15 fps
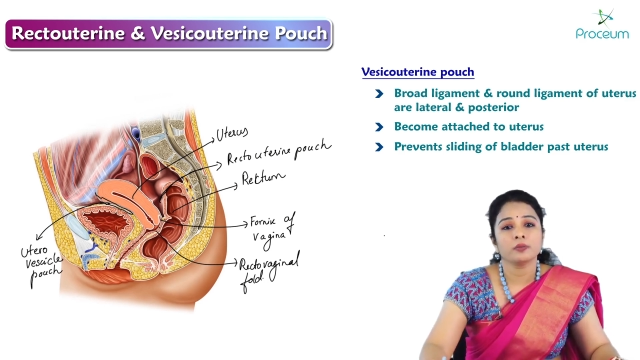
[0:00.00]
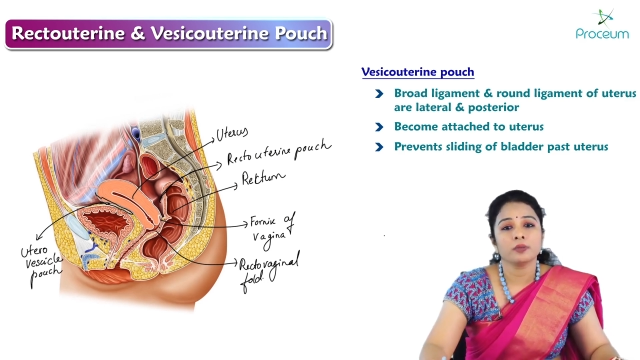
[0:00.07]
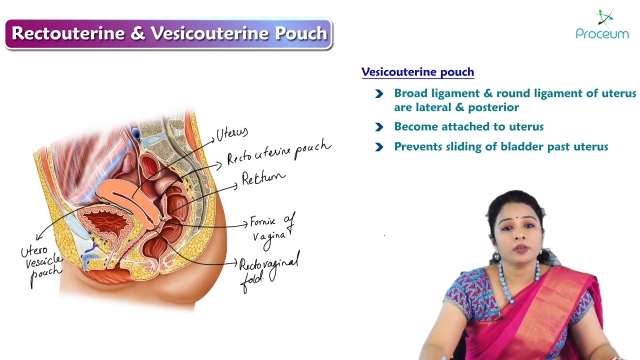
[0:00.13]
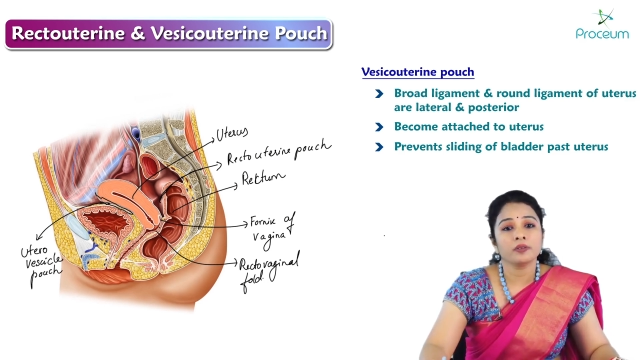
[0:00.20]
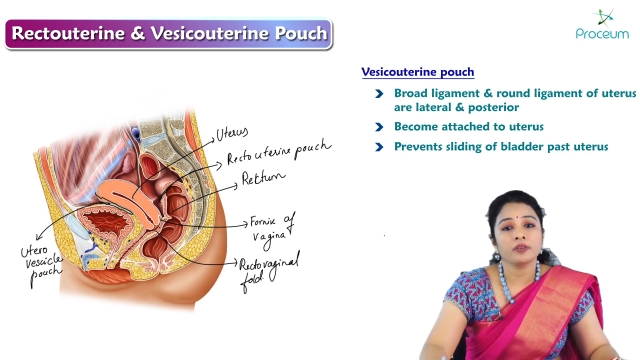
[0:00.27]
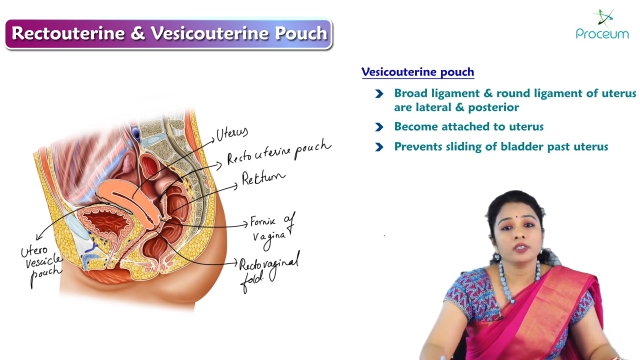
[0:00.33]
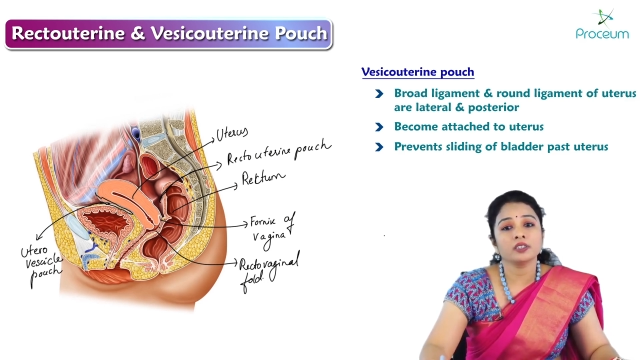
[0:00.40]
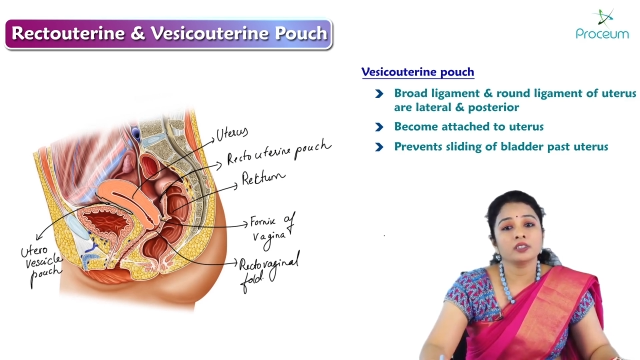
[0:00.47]

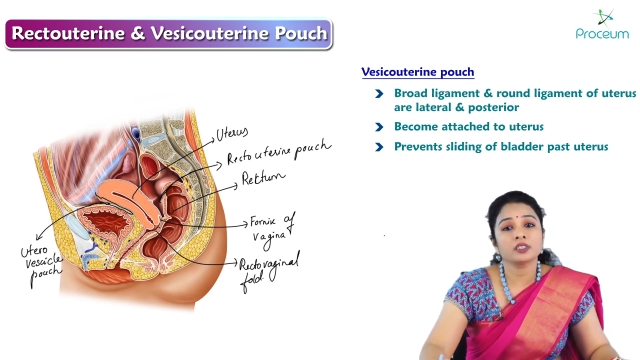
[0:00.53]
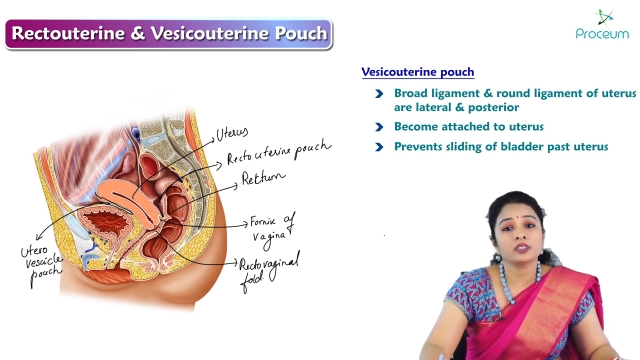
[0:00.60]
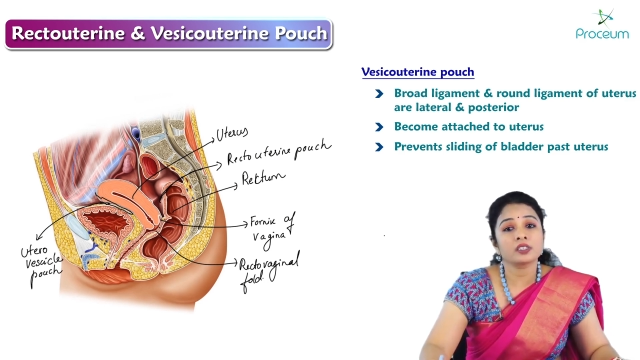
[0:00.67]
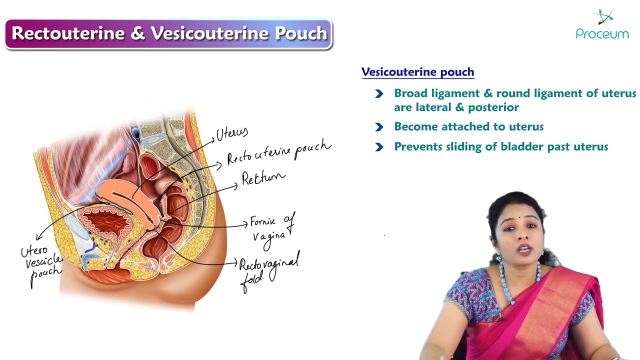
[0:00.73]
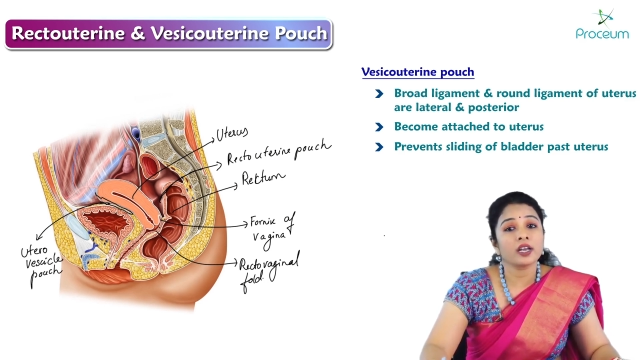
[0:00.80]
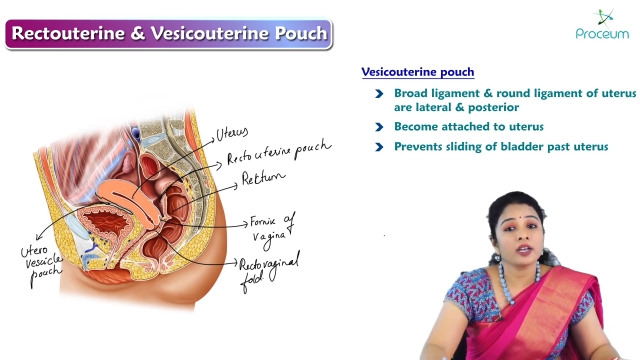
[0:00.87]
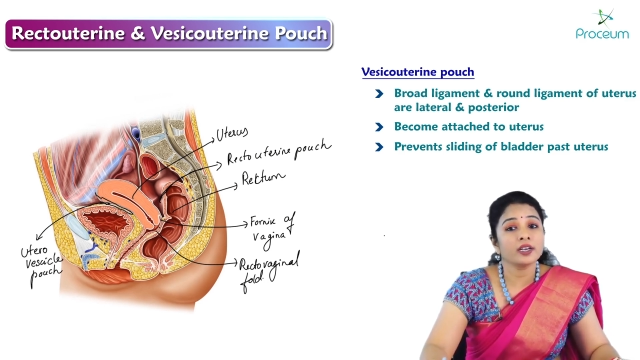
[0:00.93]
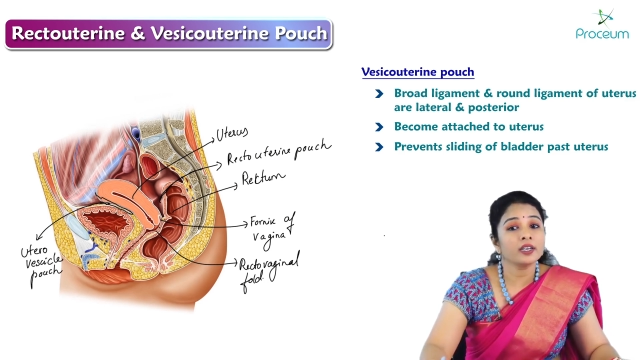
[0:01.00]
prevents the
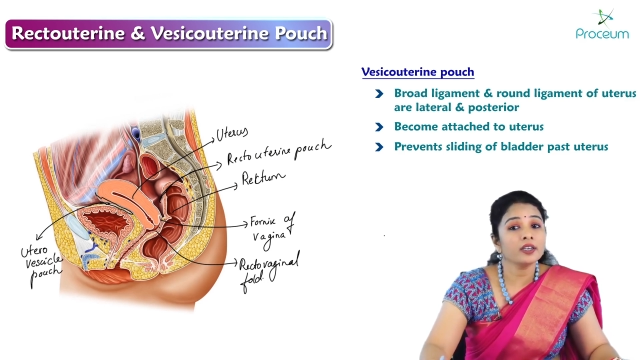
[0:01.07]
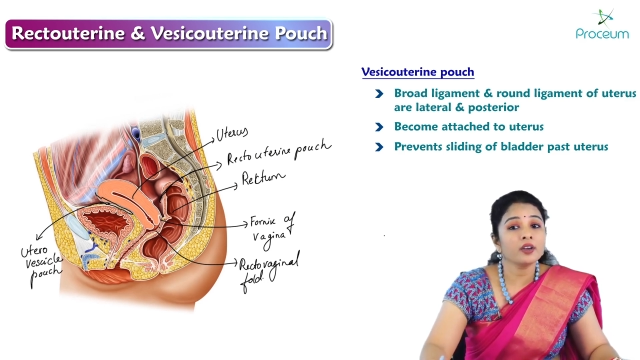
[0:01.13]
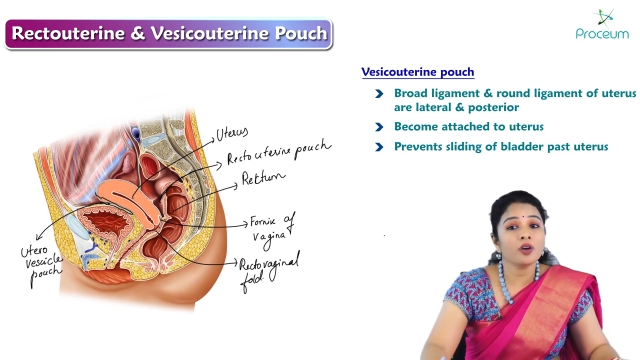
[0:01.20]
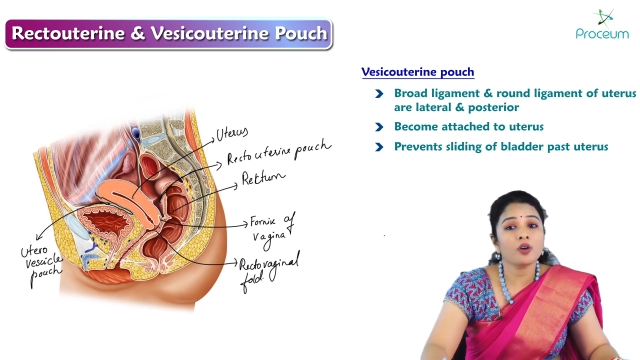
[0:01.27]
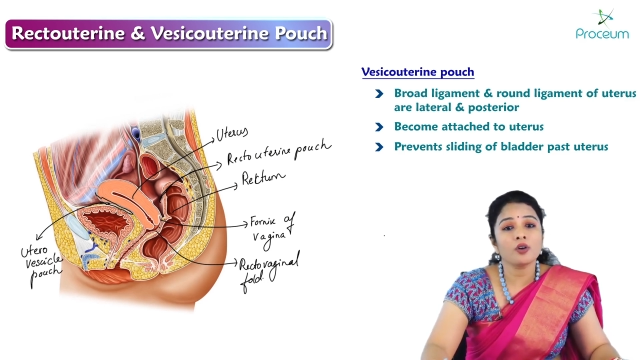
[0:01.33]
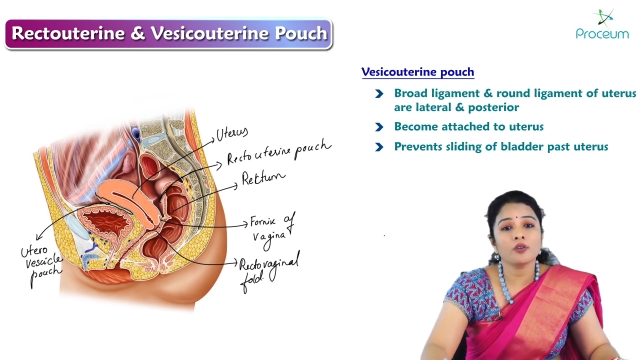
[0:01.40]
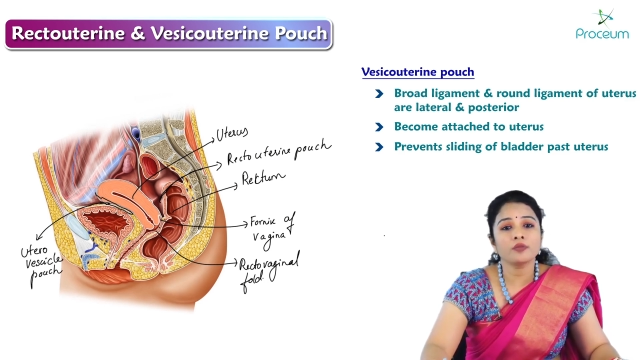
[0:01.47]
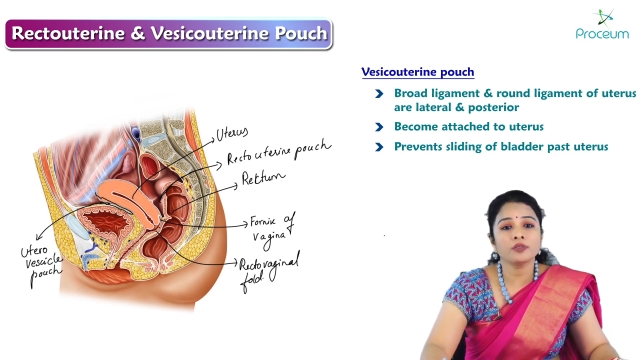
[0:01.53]
sliding
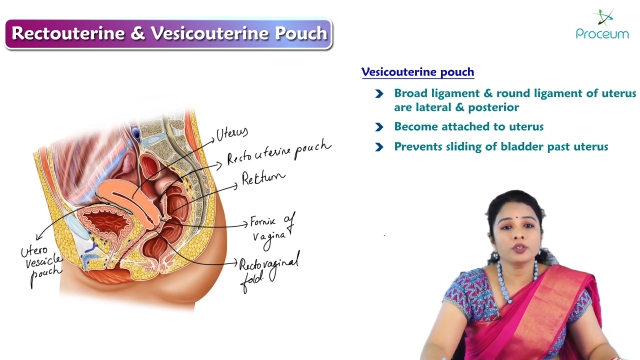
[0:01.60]
of